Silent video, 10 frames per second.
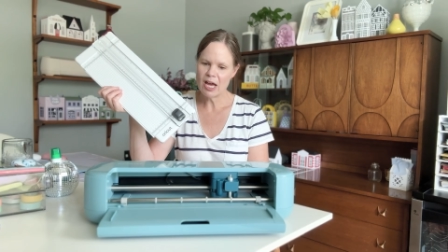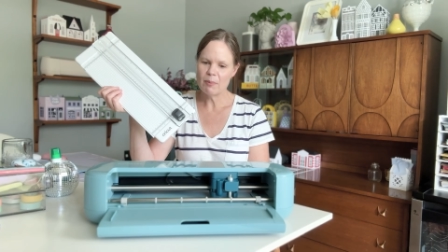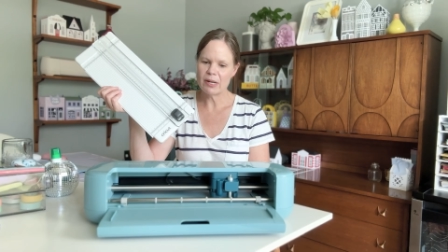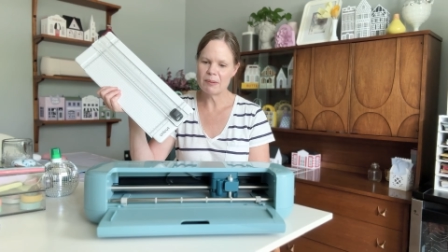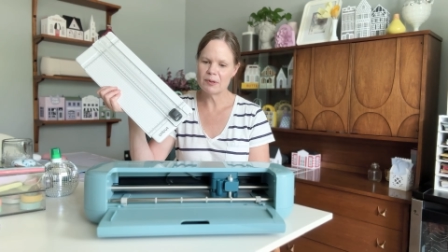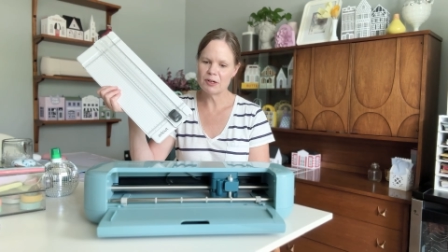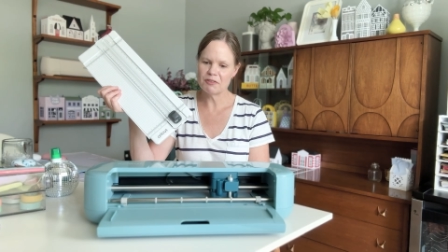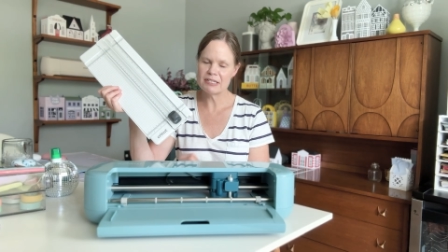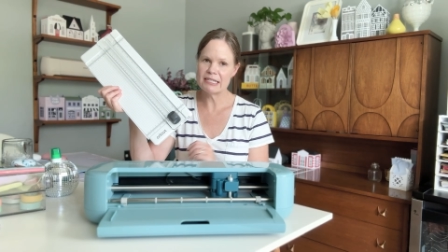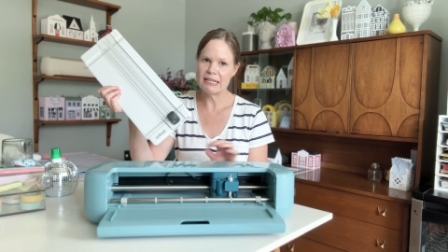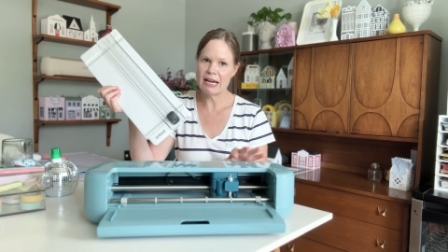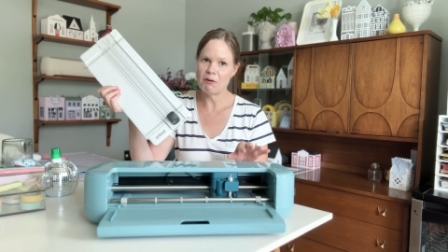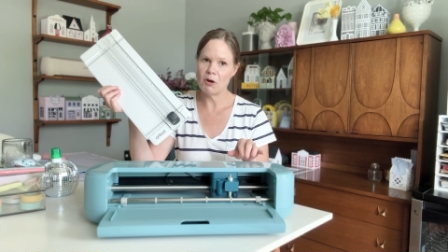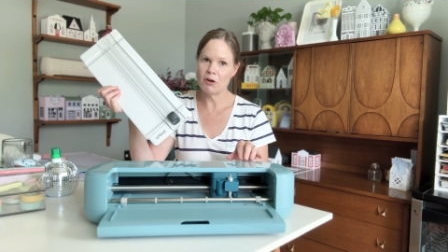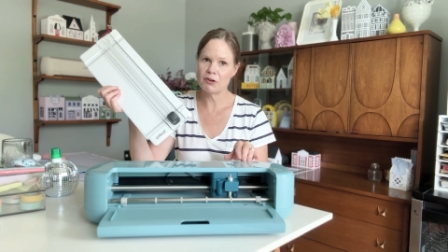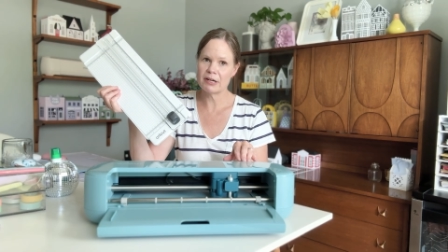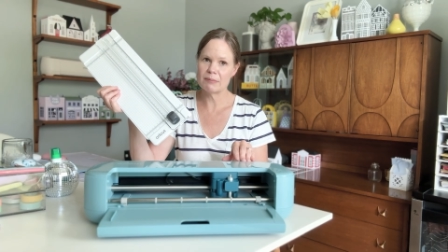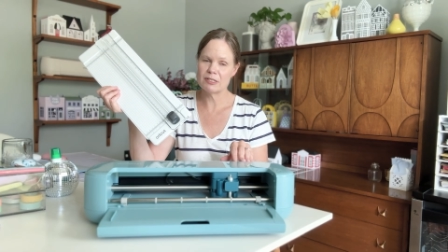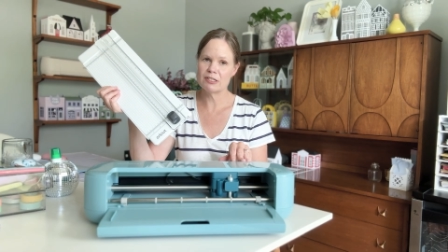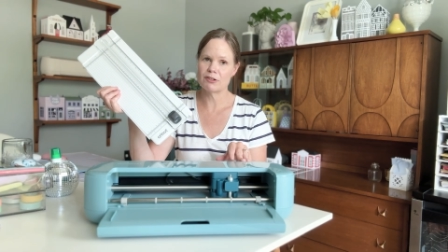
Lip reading: But I'm nervous that now all Cricut machines